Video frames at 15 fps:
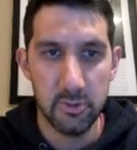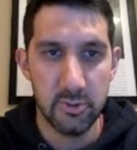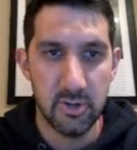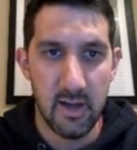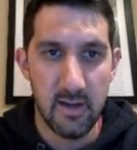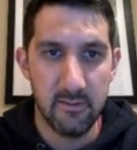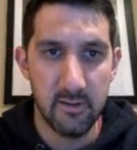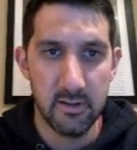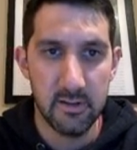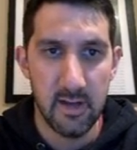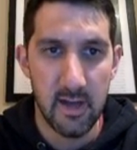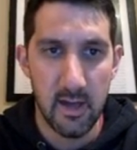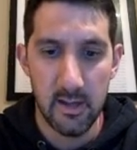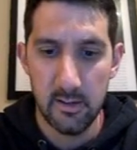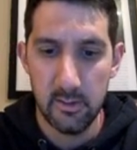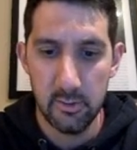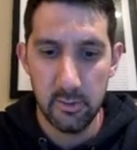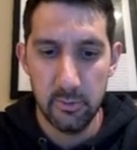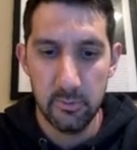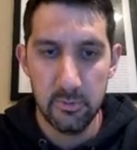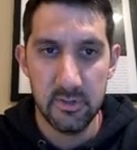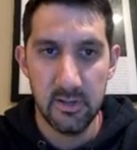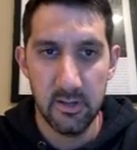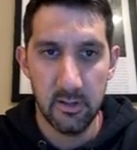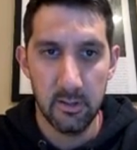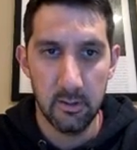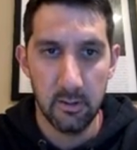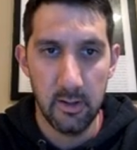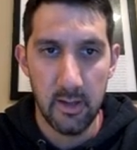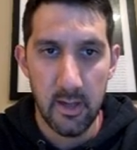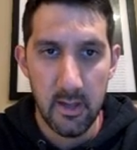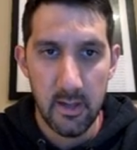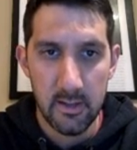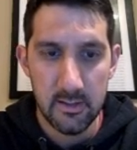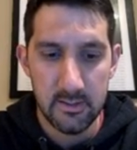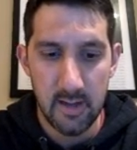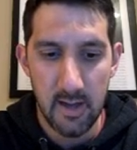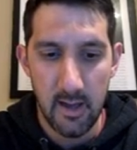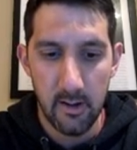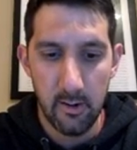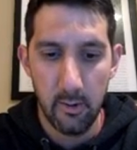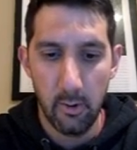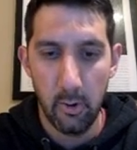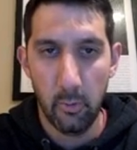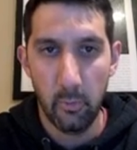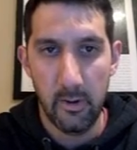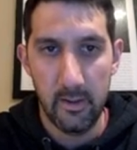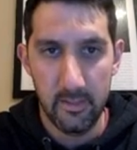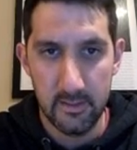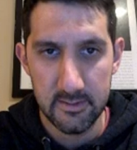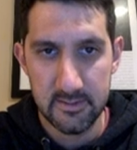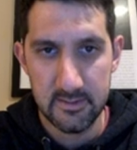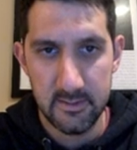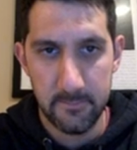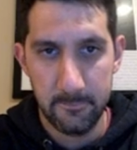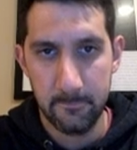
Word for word: java.util.list dot array list.